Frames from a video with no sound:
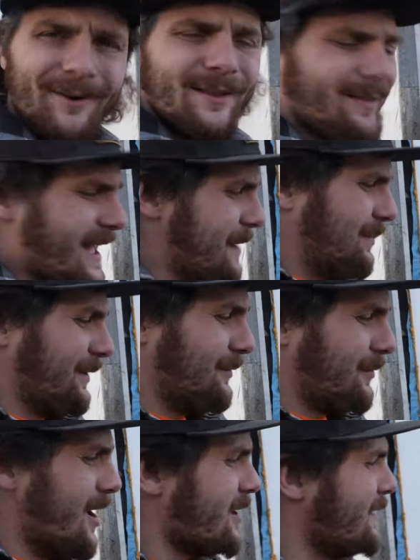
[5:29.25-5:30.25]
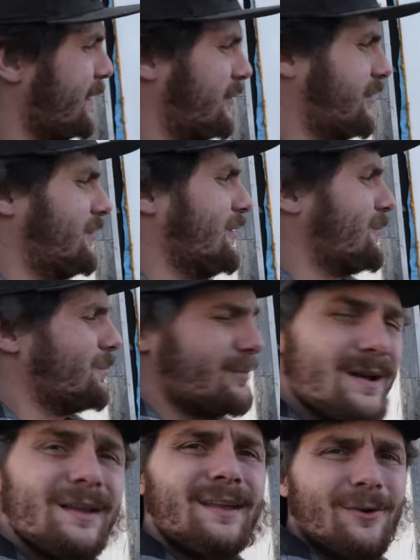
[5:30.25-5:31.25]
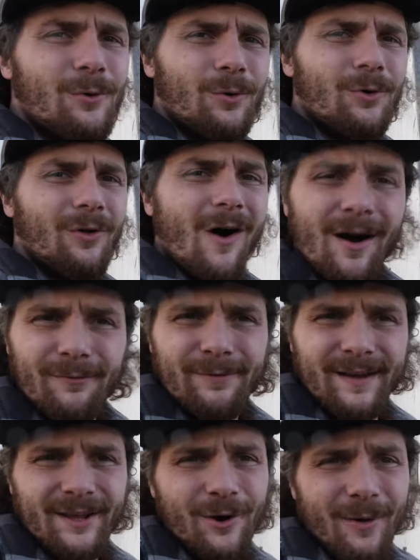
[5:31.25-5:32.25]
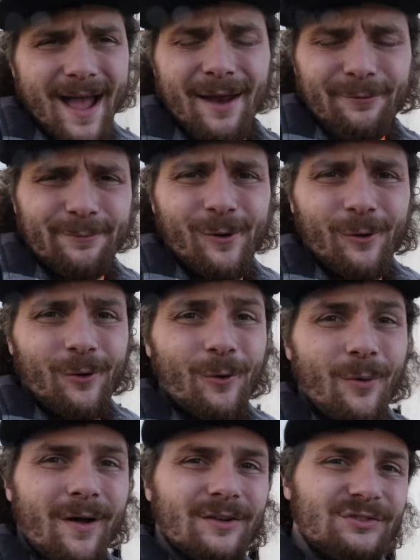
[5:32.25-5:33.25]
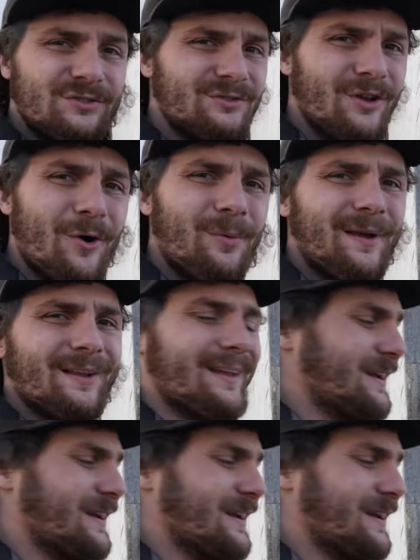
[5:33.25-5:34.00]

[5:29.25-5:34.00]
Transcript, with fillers: only that, but rock lights just look really cool on video and photo snow wheeling.